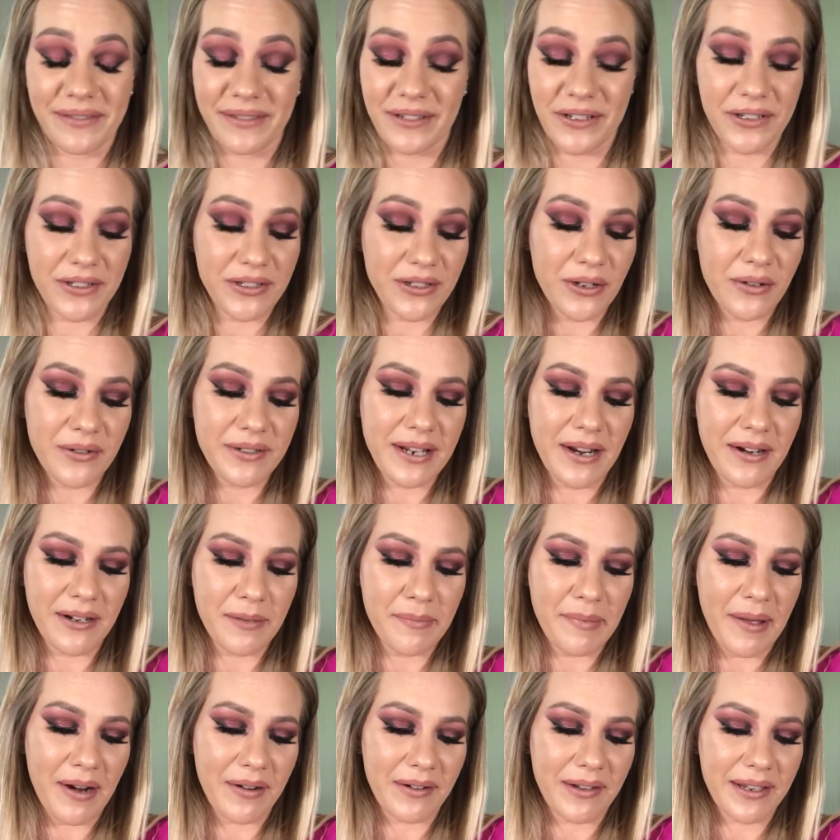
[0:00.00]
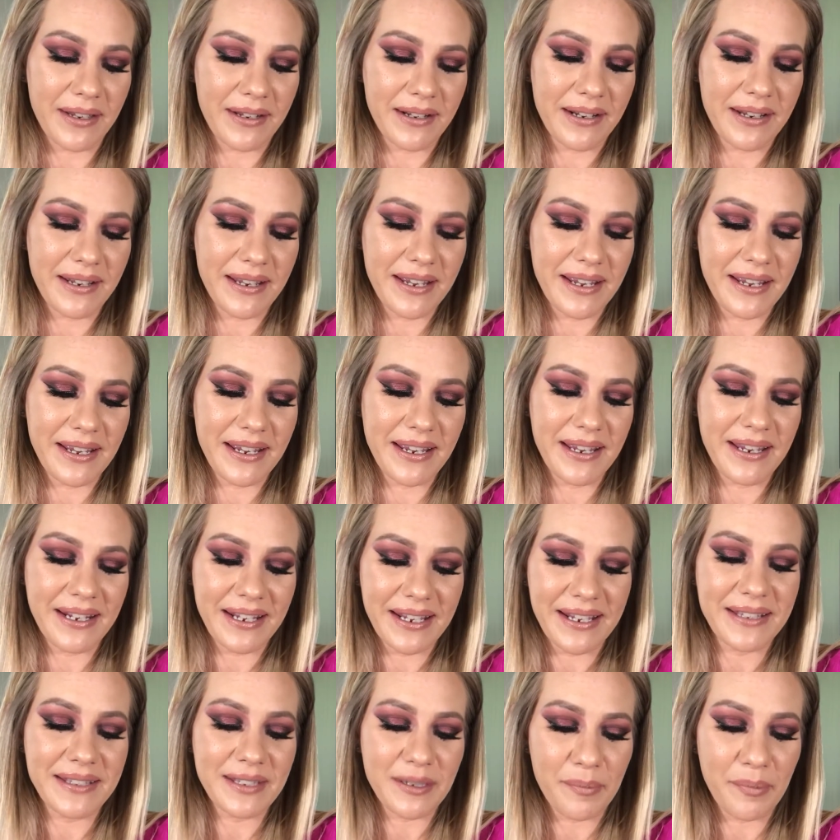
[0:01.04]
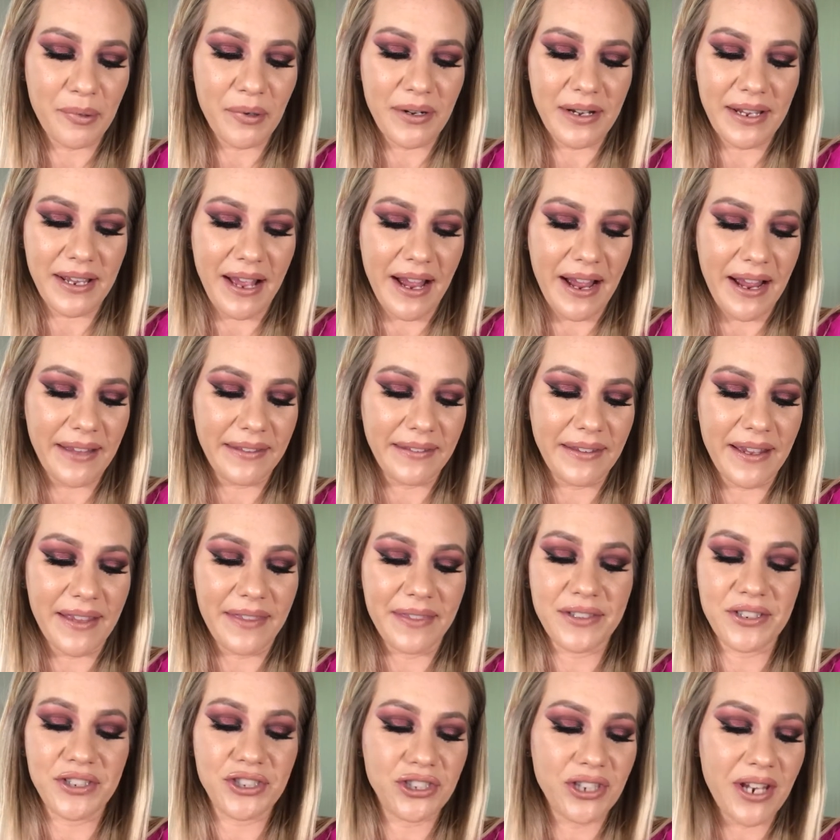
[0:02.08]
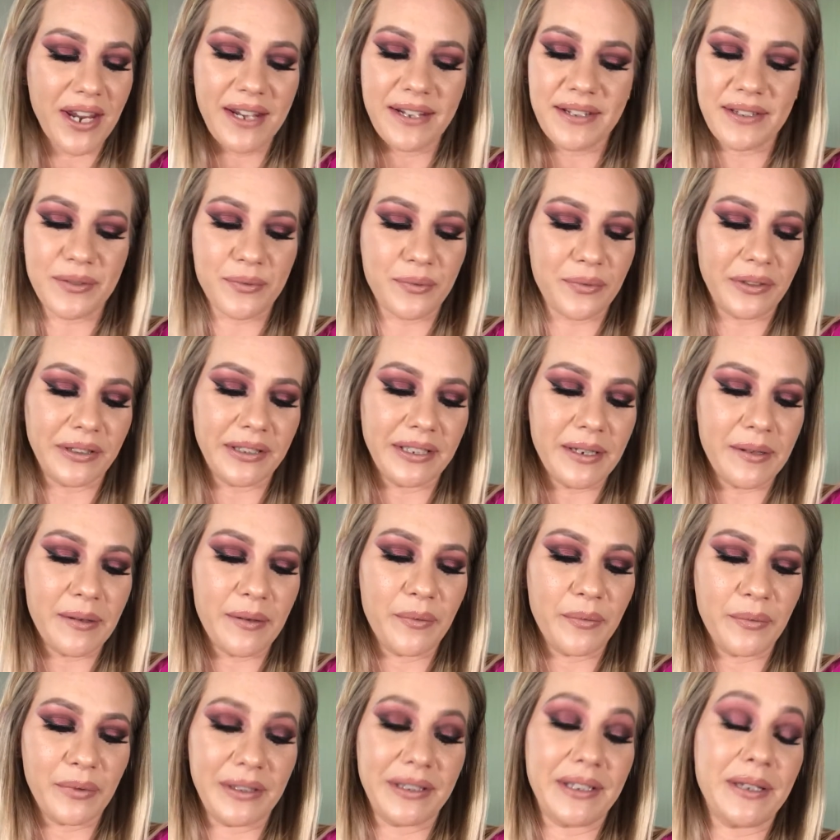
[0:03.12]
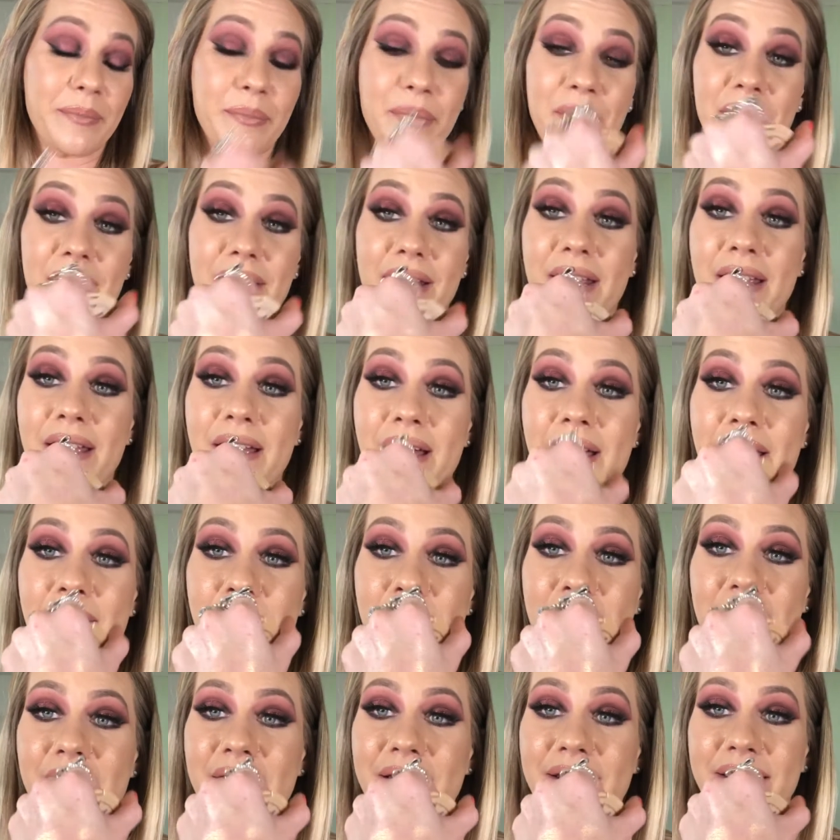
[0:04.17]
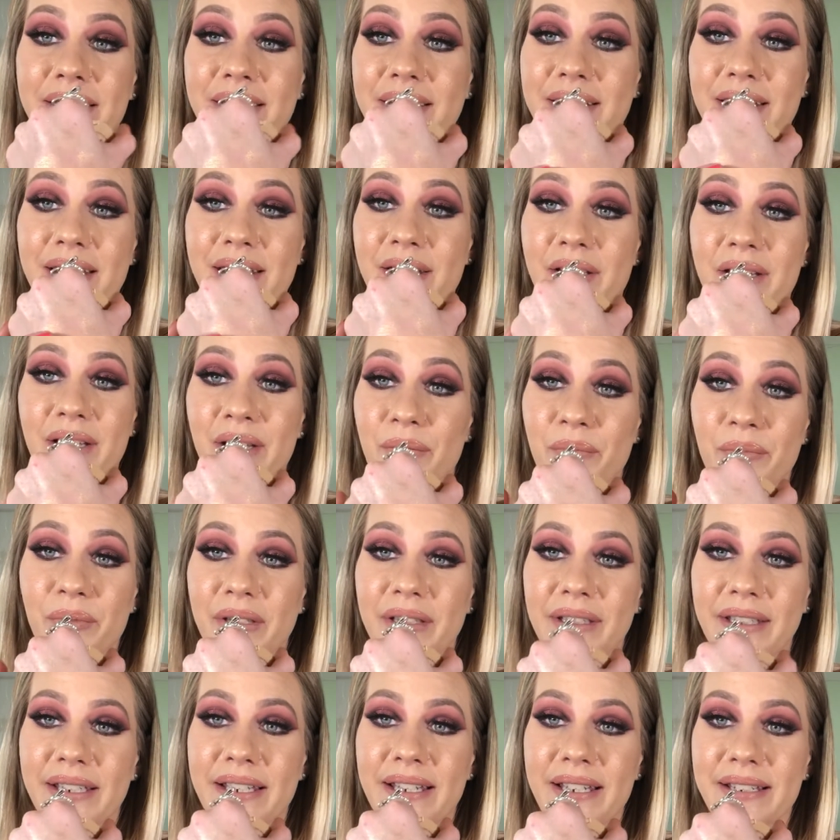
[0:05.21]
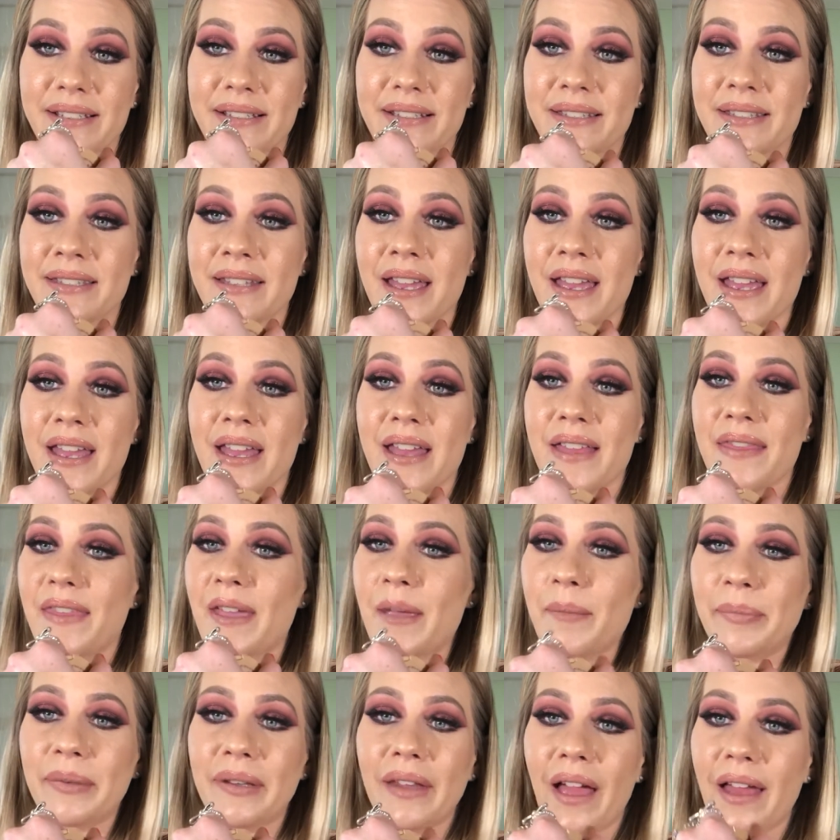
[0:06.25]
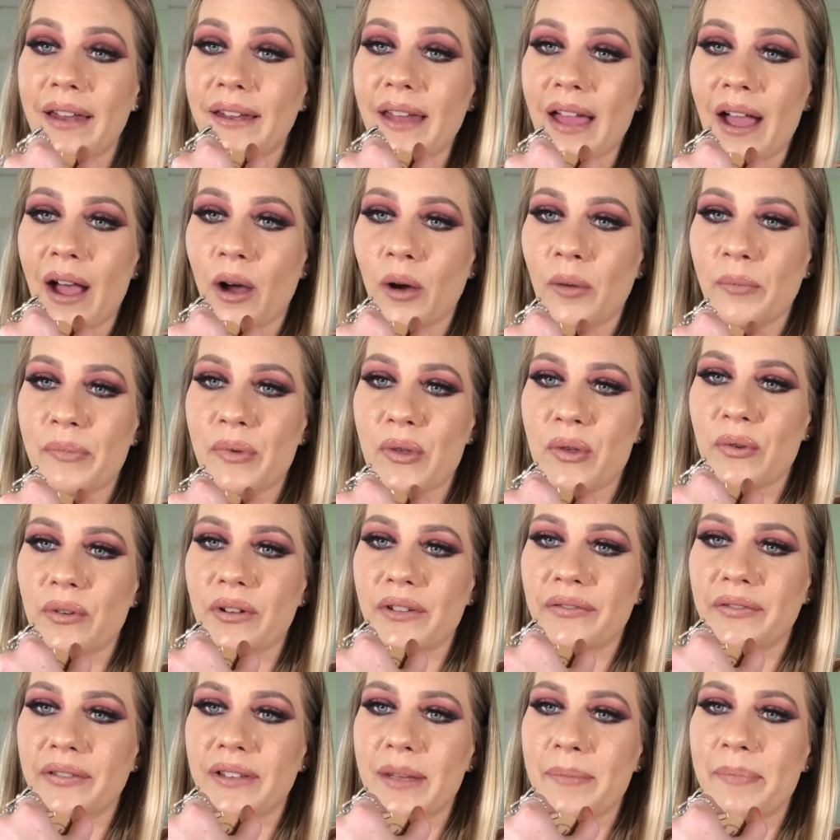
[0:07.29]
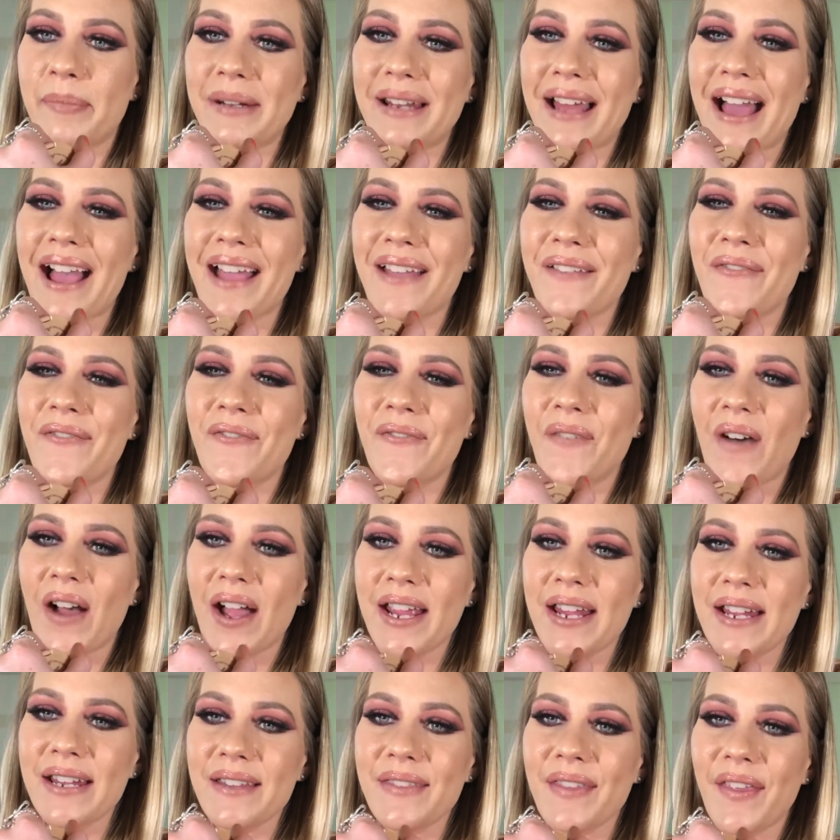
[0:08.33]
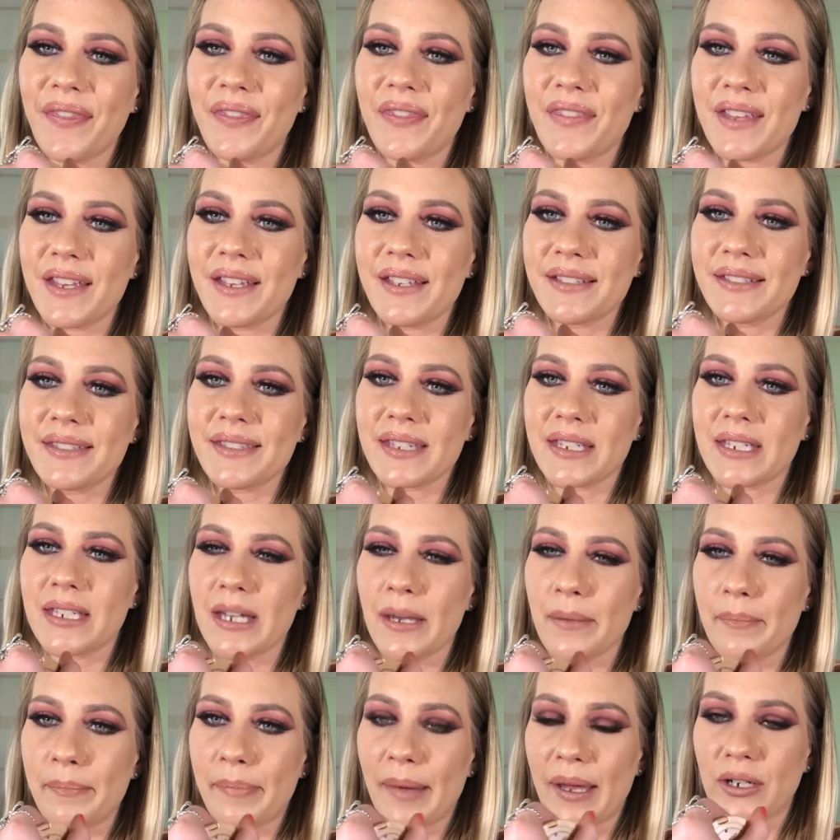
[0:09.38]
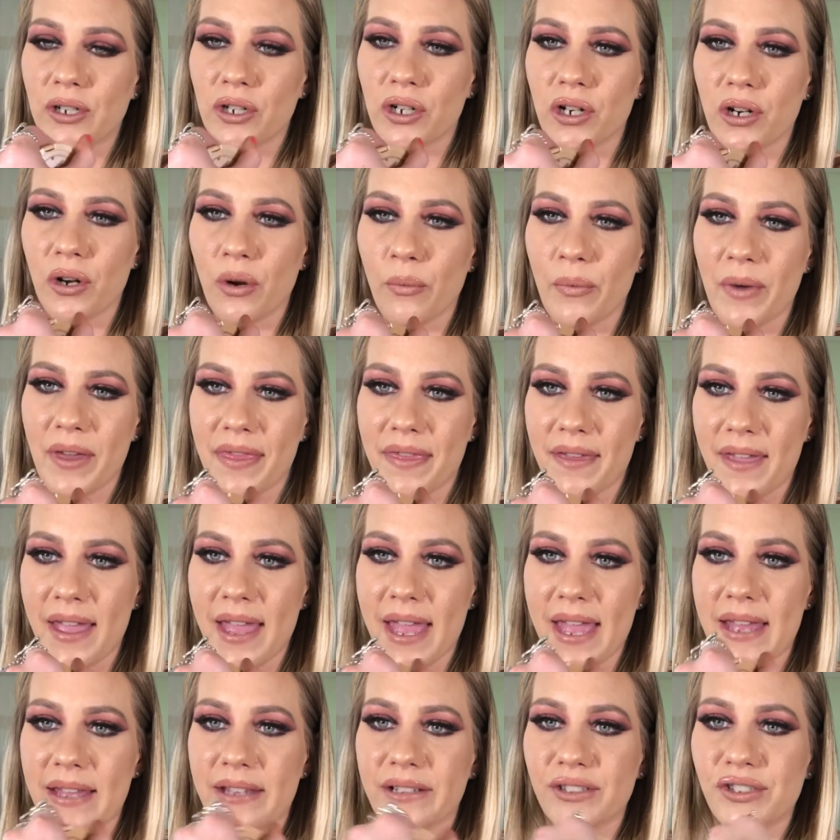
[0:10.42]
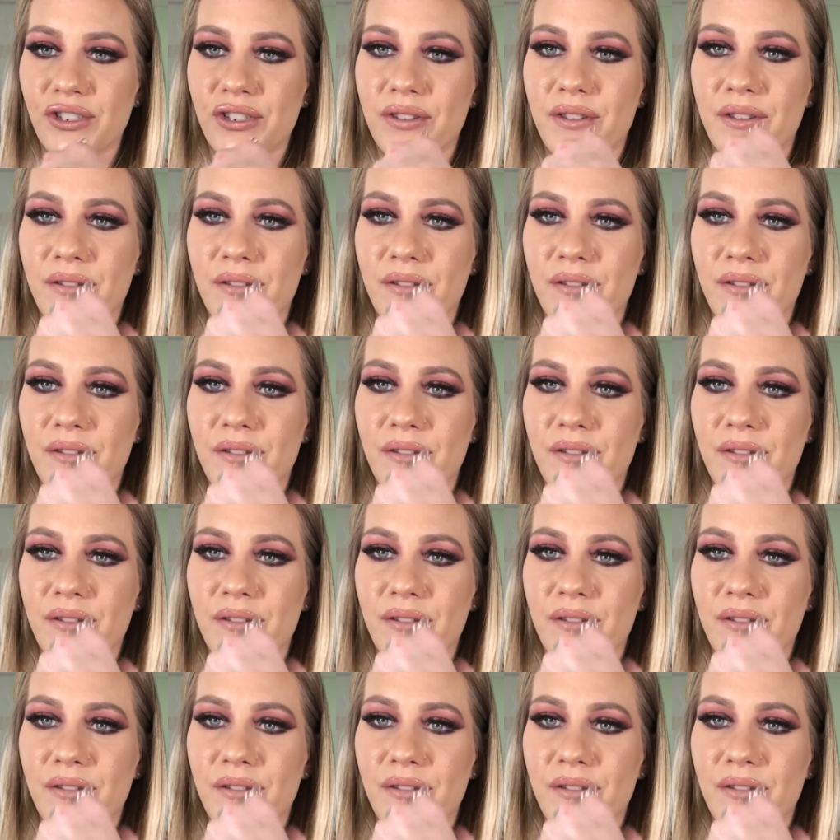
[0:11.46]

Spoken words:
There's no doubt about it. It is a pretty highlight. The shade is really, really pretty. I mean, it really is. They blend out beautifully, but I find that these get better with age.